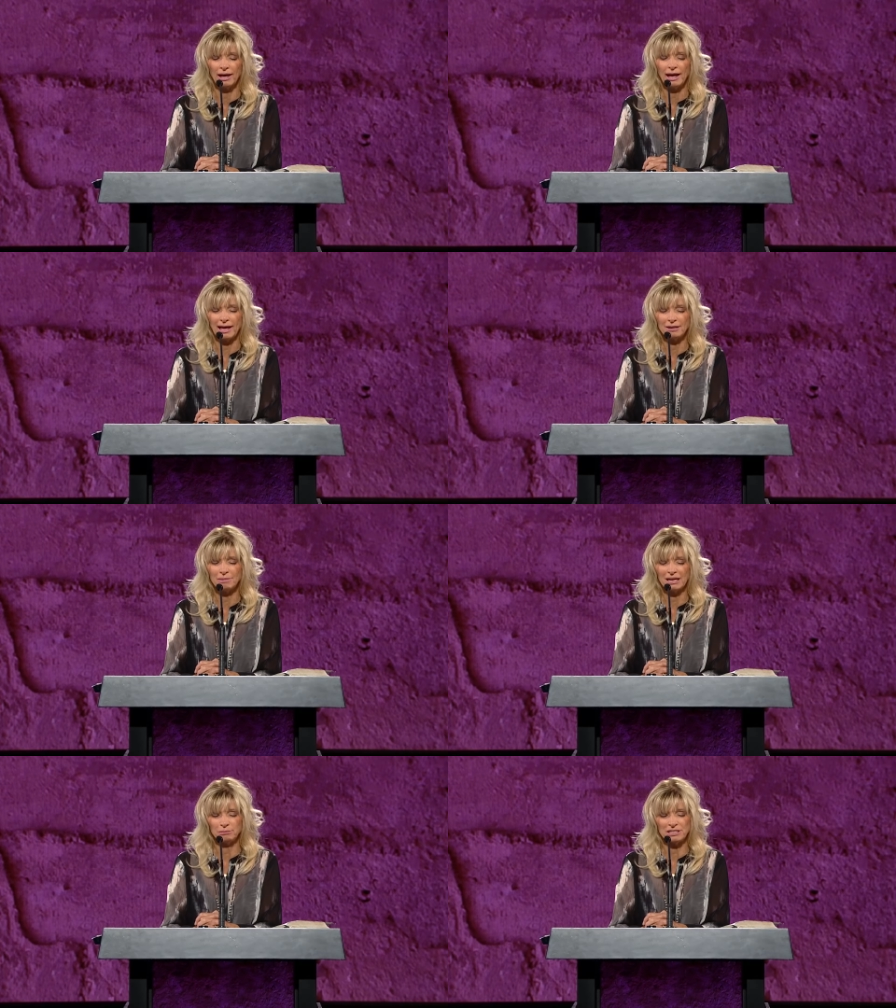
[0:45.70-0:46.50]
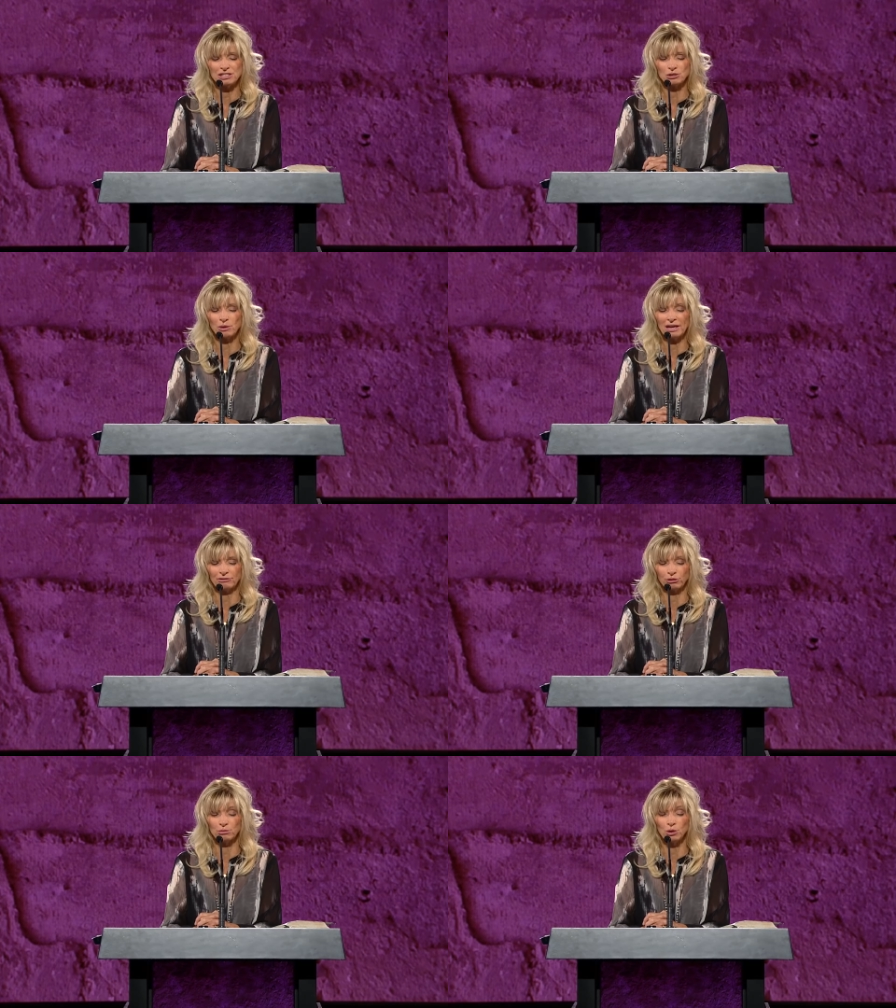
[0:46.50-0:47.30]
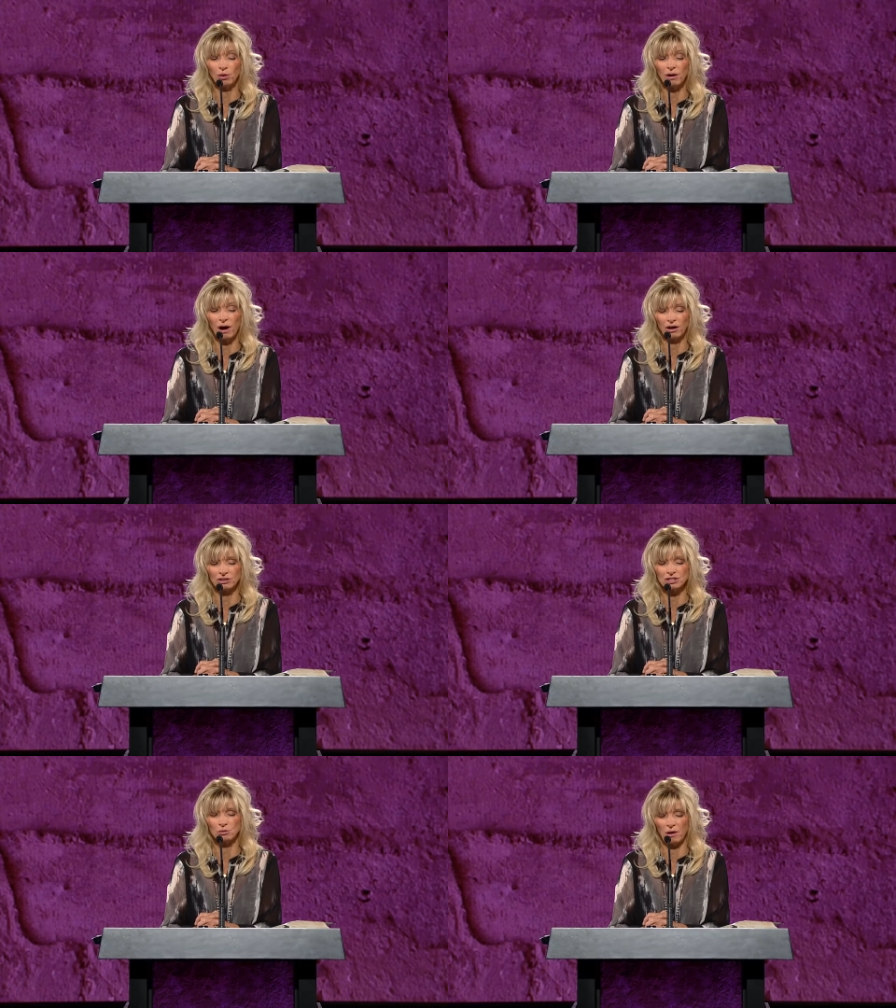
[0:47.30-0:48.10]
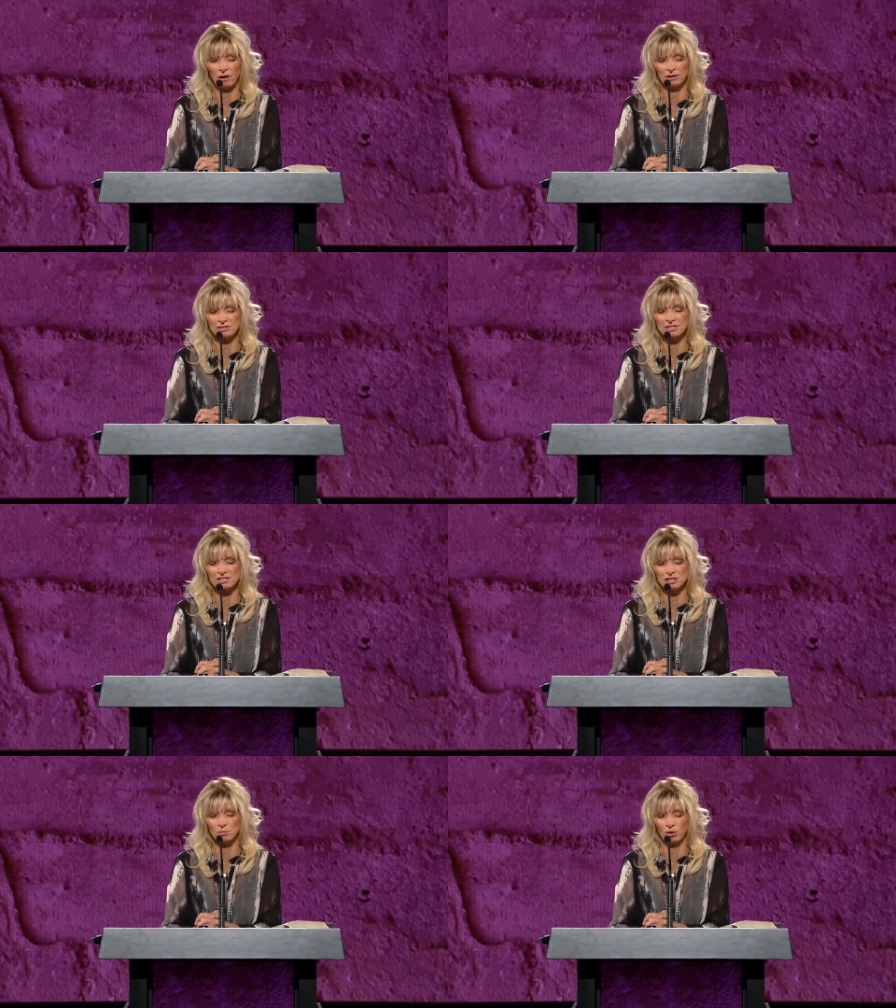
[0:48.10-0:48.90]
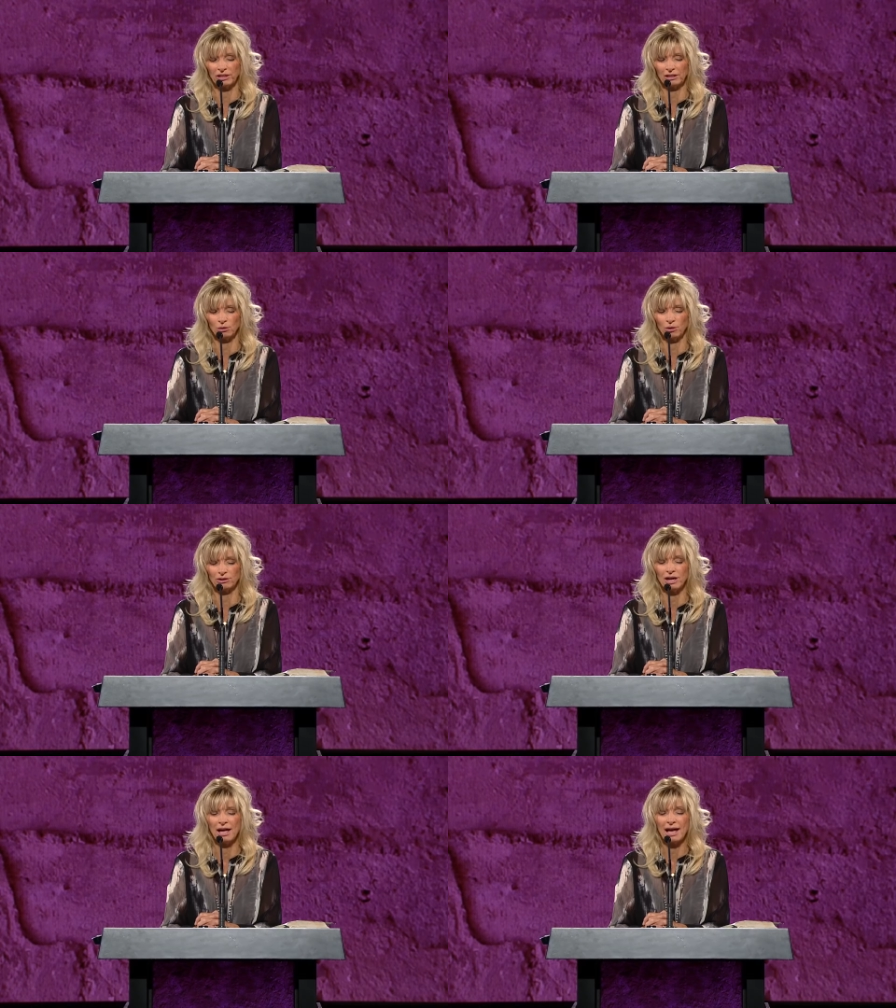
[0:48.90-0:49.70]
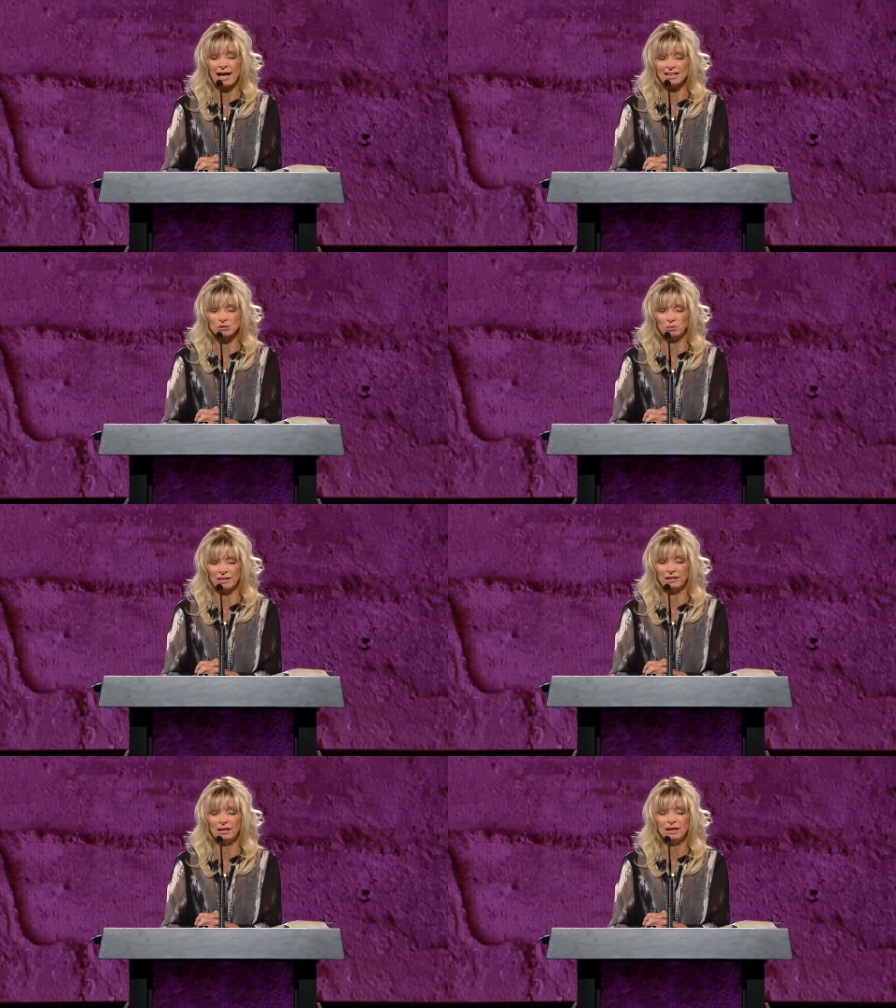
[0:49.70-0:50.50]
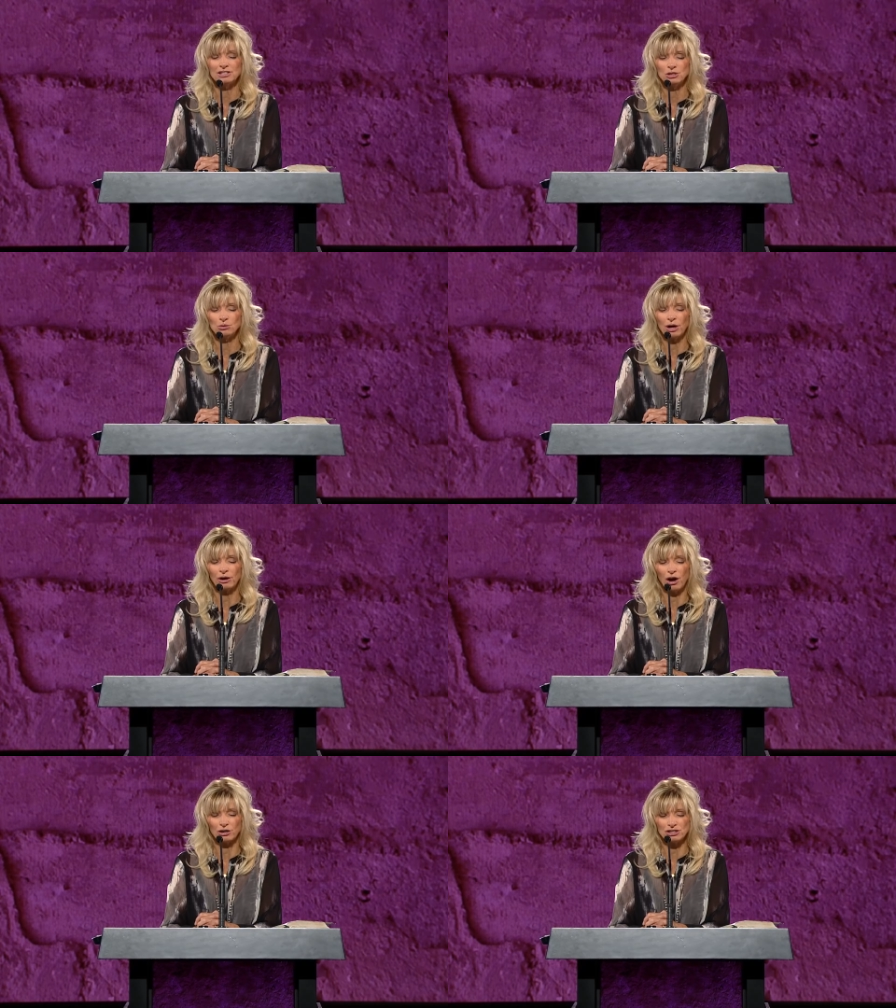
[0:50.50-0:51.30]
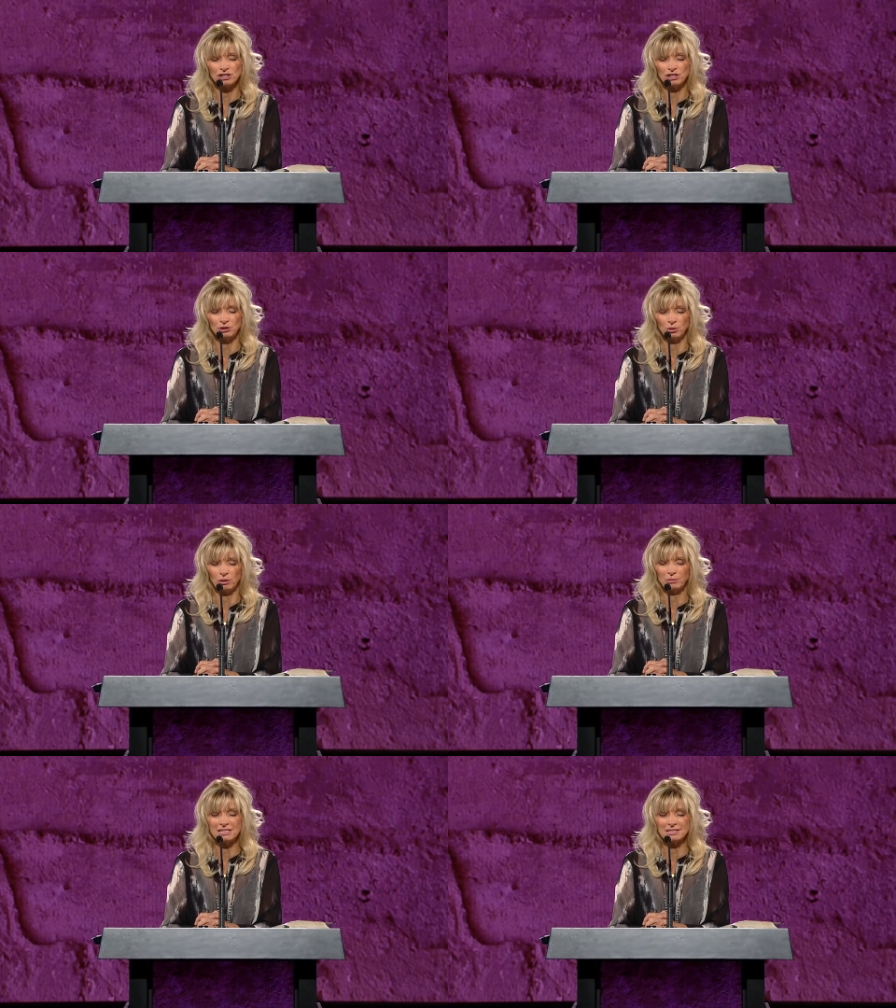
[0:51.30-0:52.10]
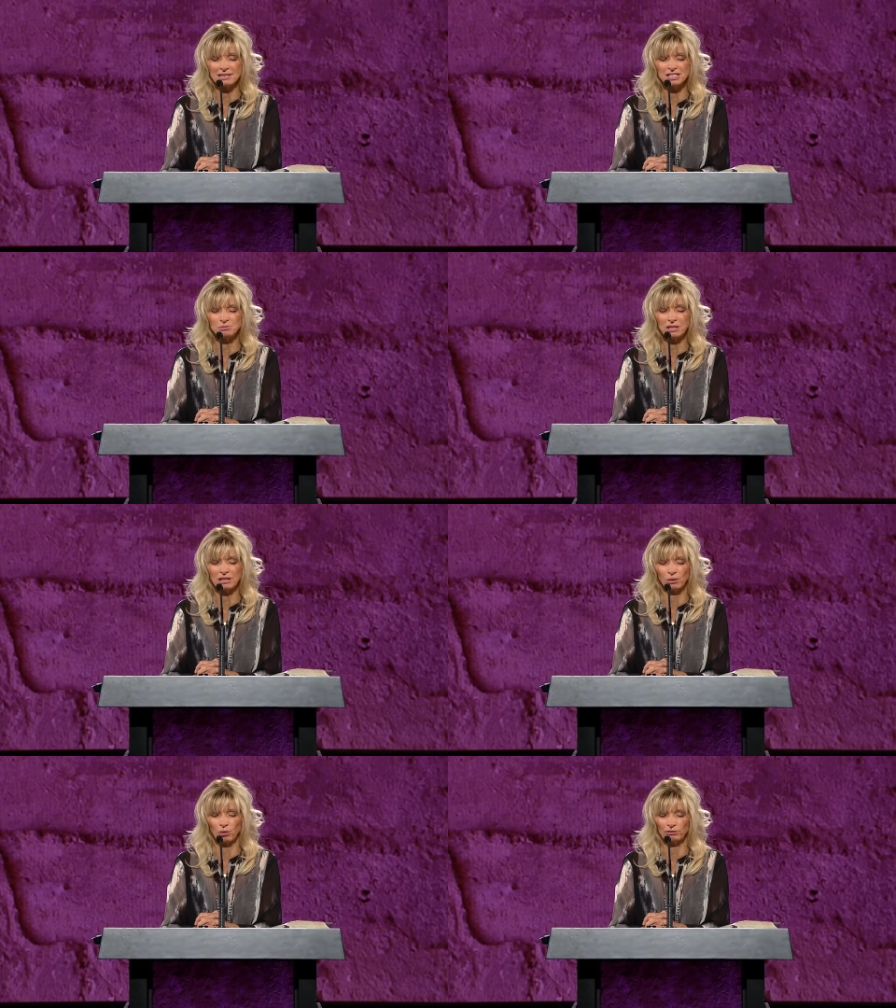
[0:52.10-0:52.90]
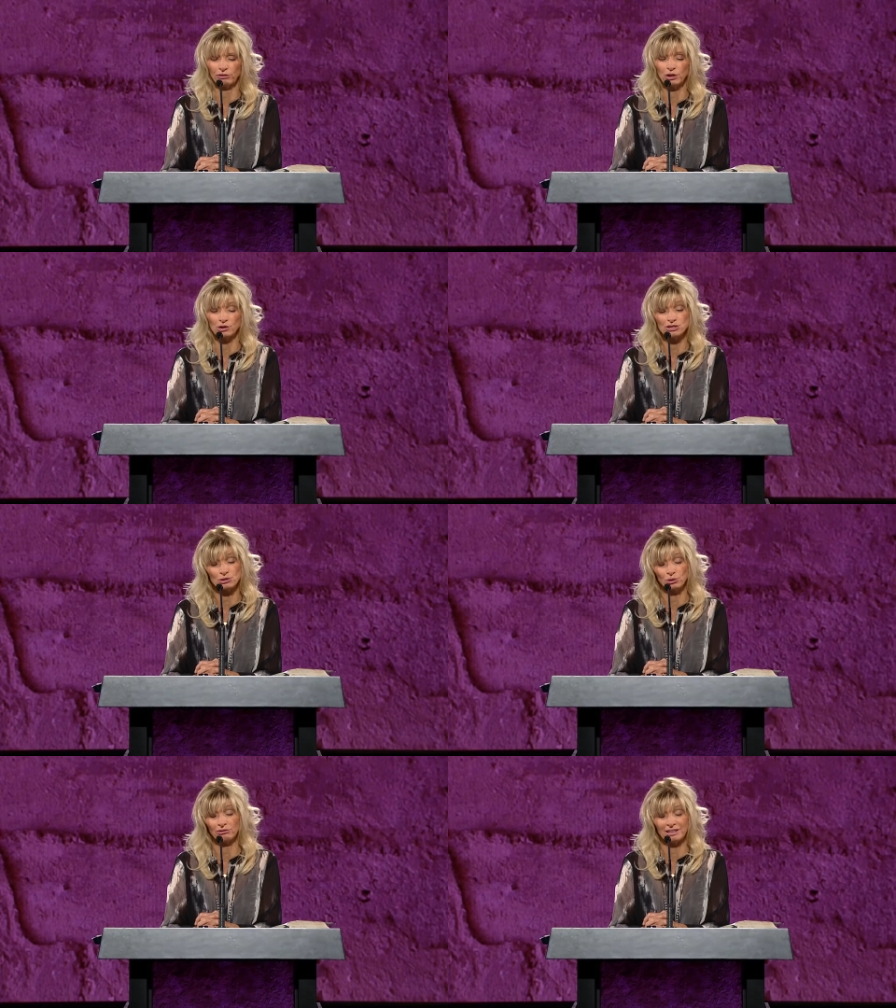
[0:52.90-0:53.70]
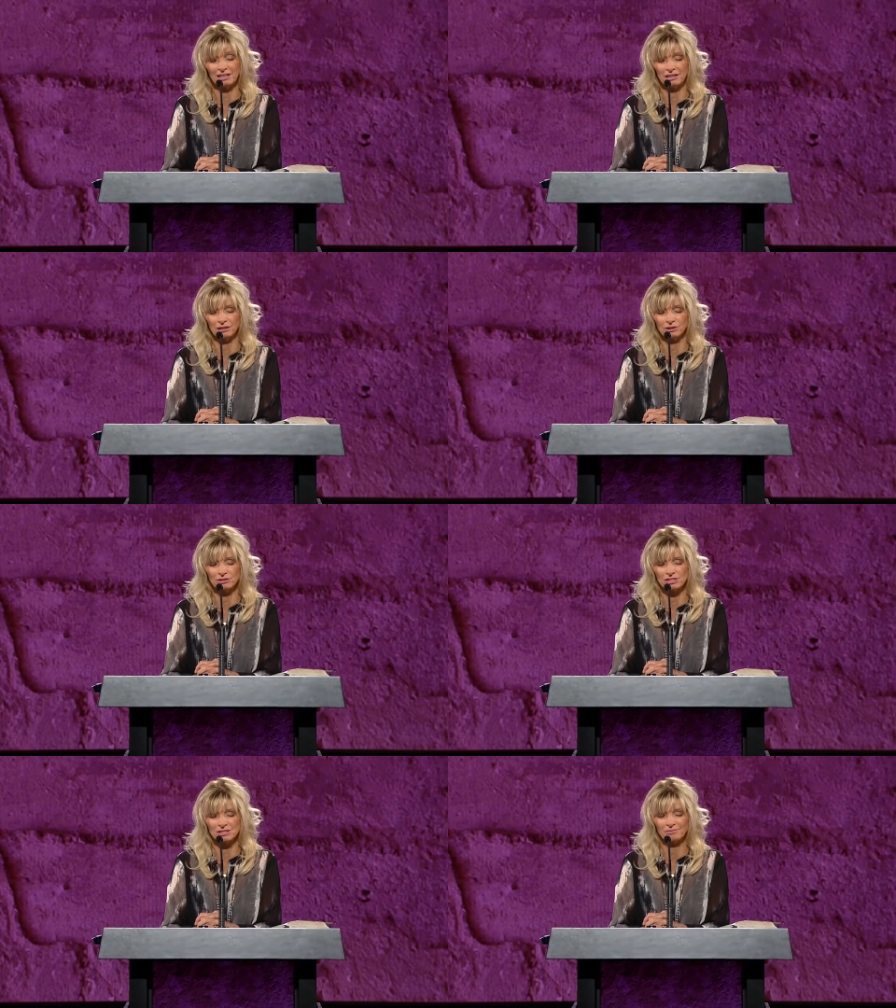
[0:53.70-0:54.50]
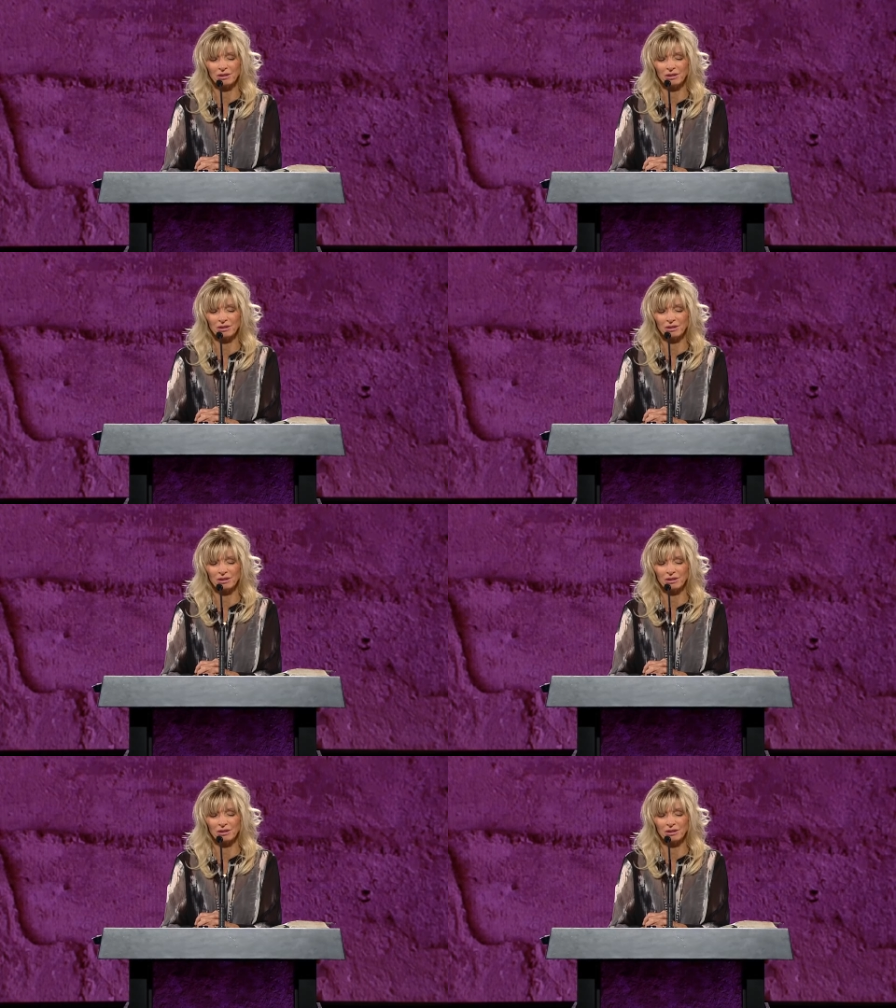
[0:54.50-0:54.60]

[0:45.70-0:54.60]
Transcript: and may it be straight from your heart to ours this morning, Lord, as we tune our hearts to you and we say, Speak, Lord, for your servant hears.